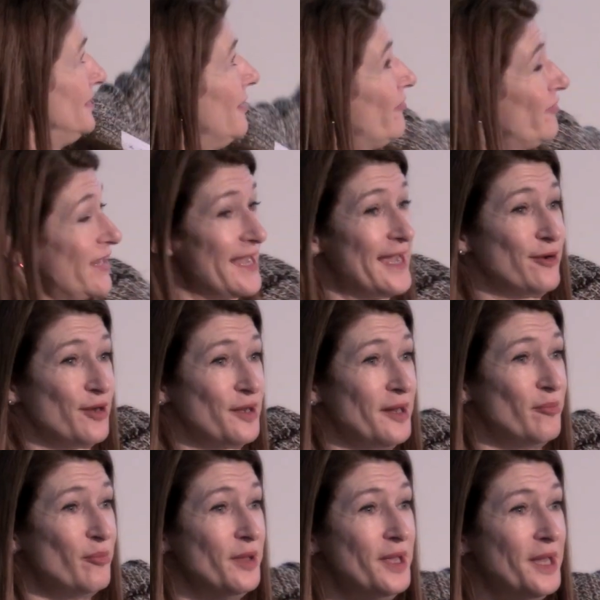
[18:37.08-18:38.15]
lovely
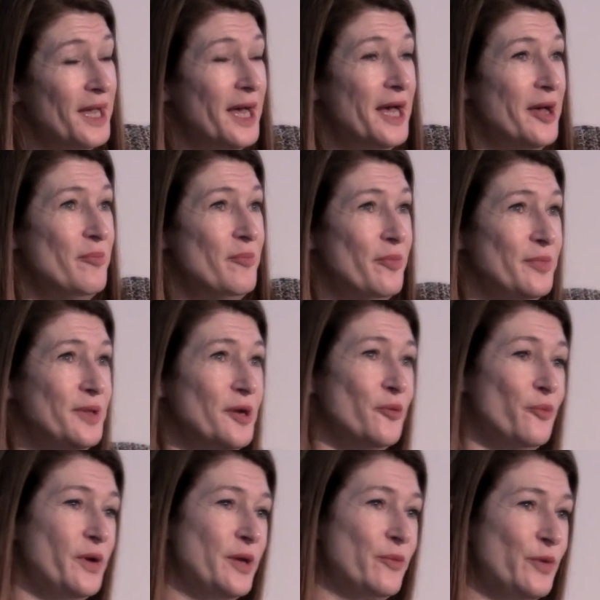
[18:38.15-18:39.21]
outcome.
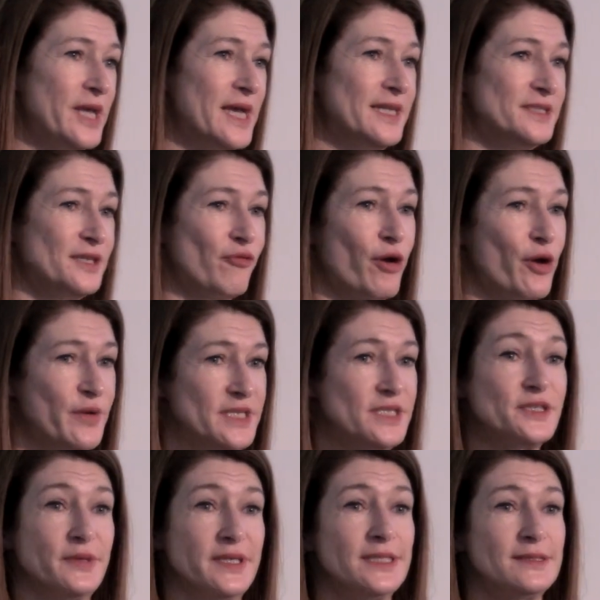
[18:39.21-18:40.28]
We had to grow
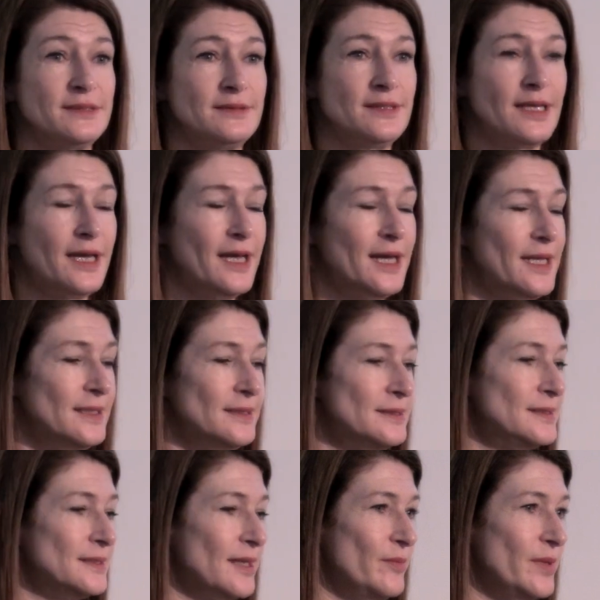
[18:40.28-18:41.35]
into it,
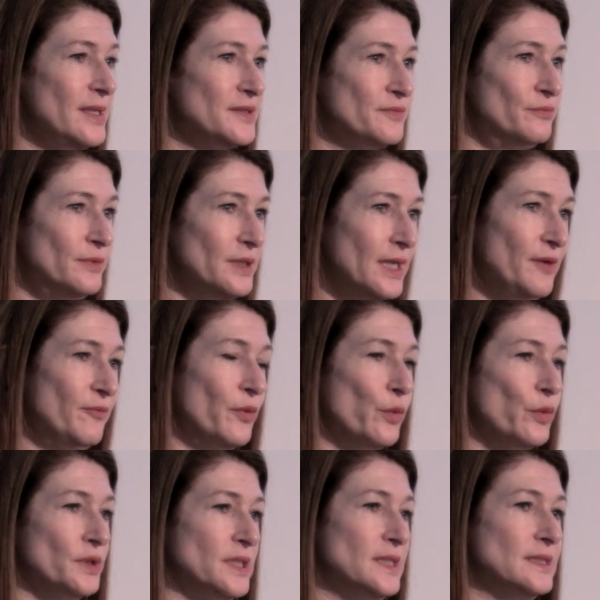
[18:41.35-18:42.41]
and it's really
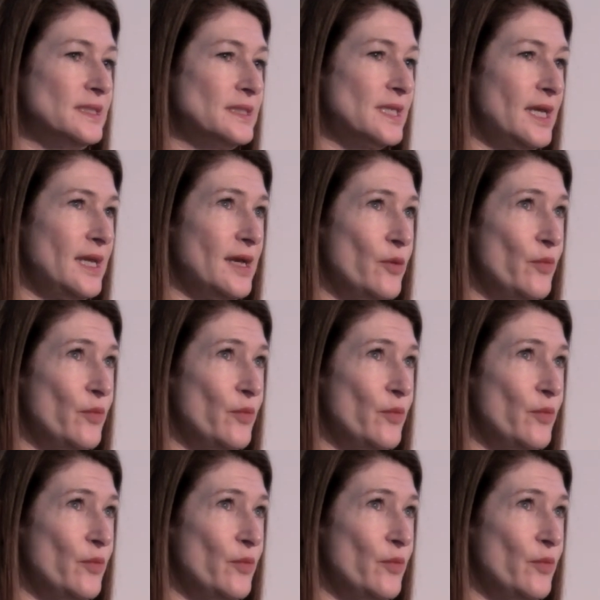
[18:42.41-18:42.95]
rewarding to see.